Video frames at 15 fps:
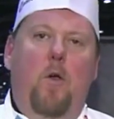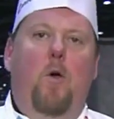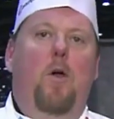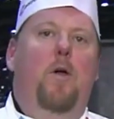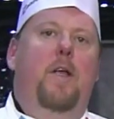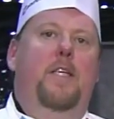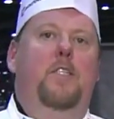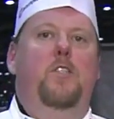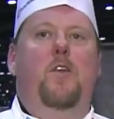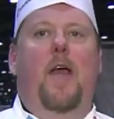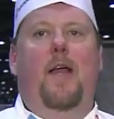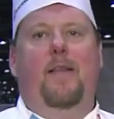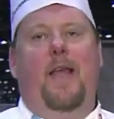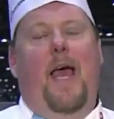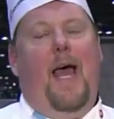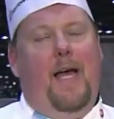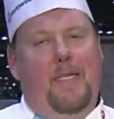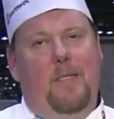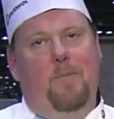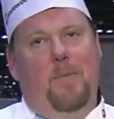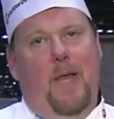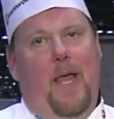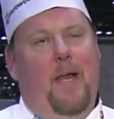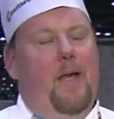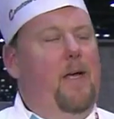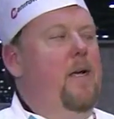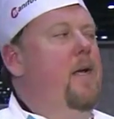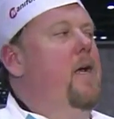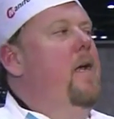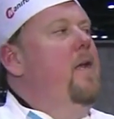or extract the HACCP data.
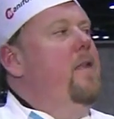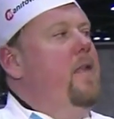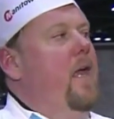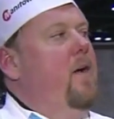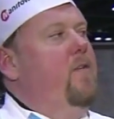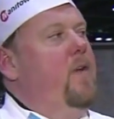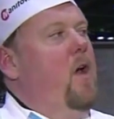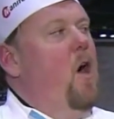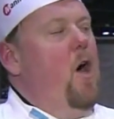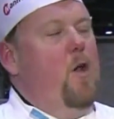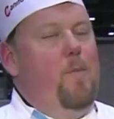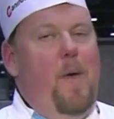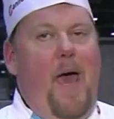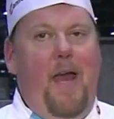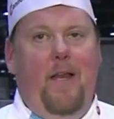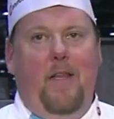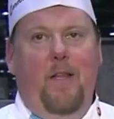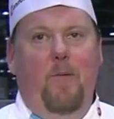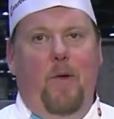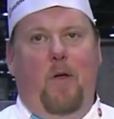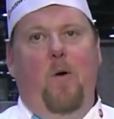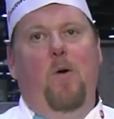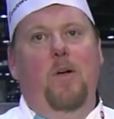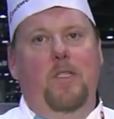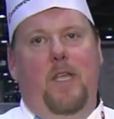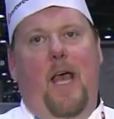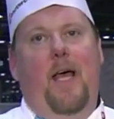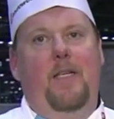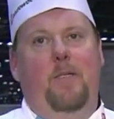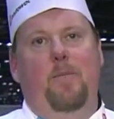The oven automatically records
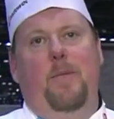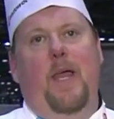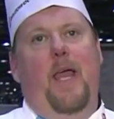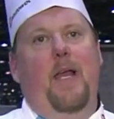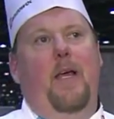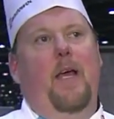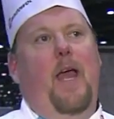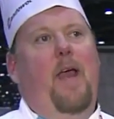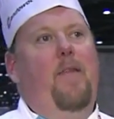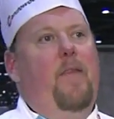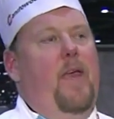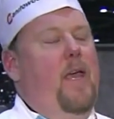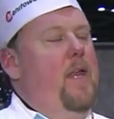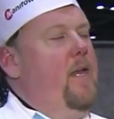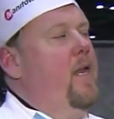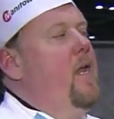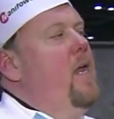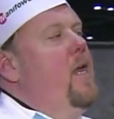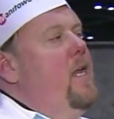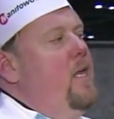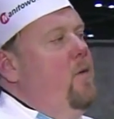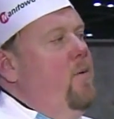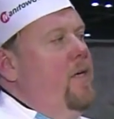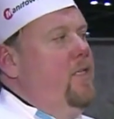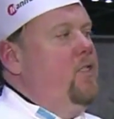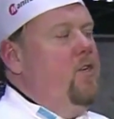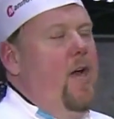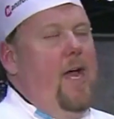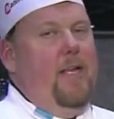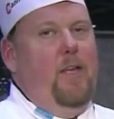HACCP data, and then you would
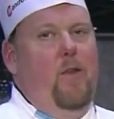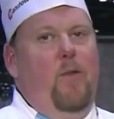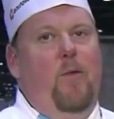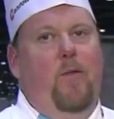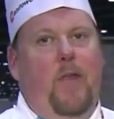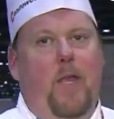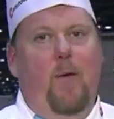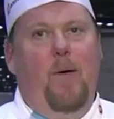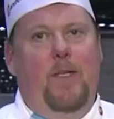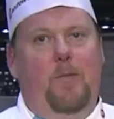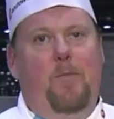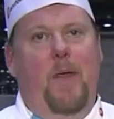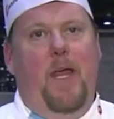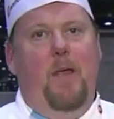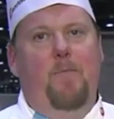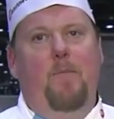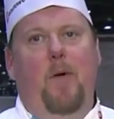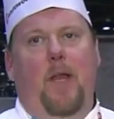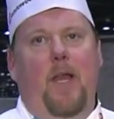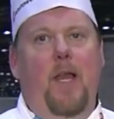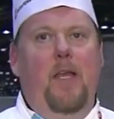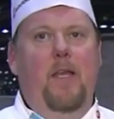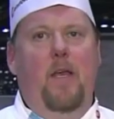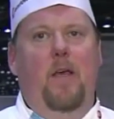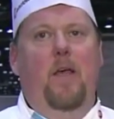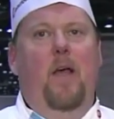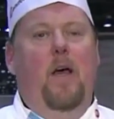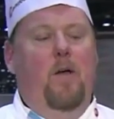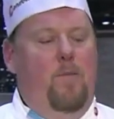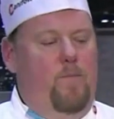extract it through the USB, put it into
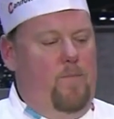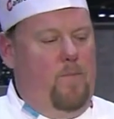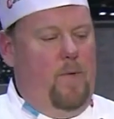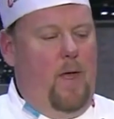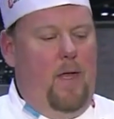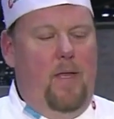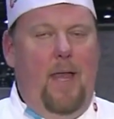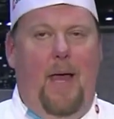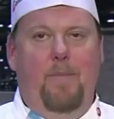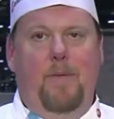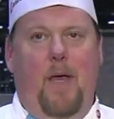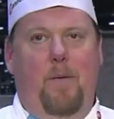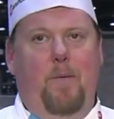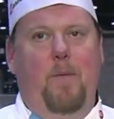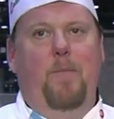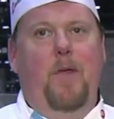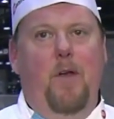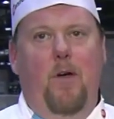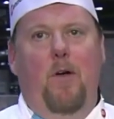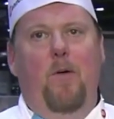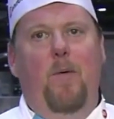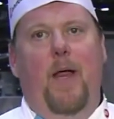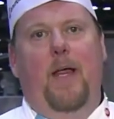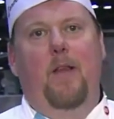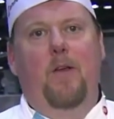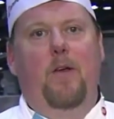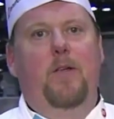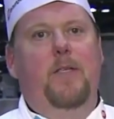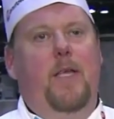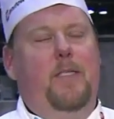a laptop computer or
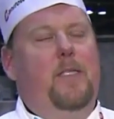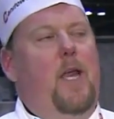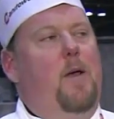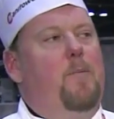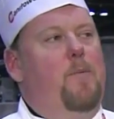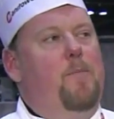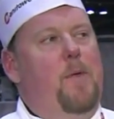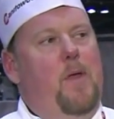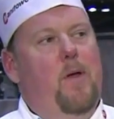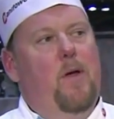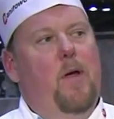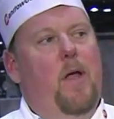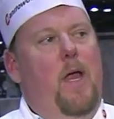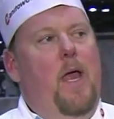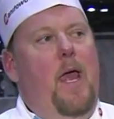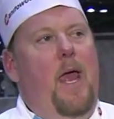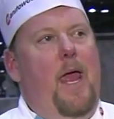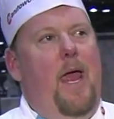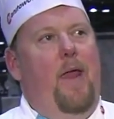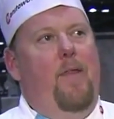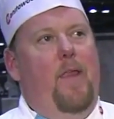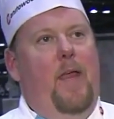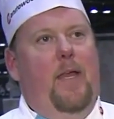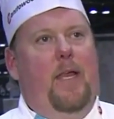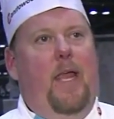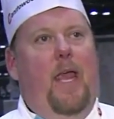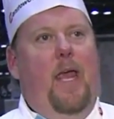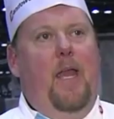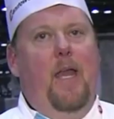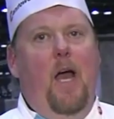regular desktop computer, and then
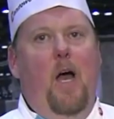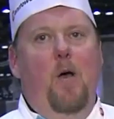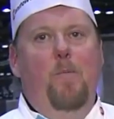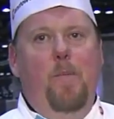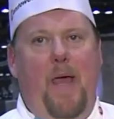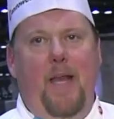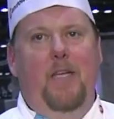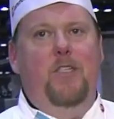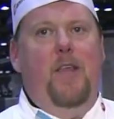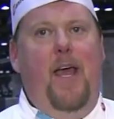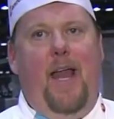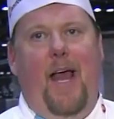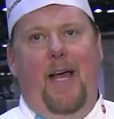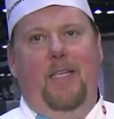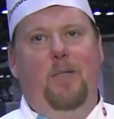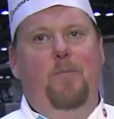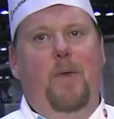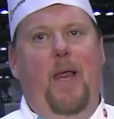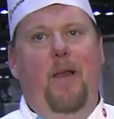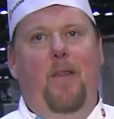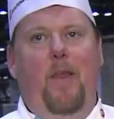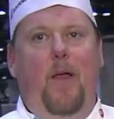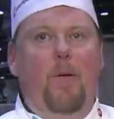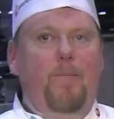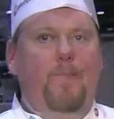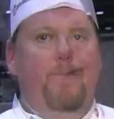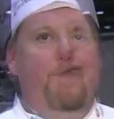can manage that HACCP data there.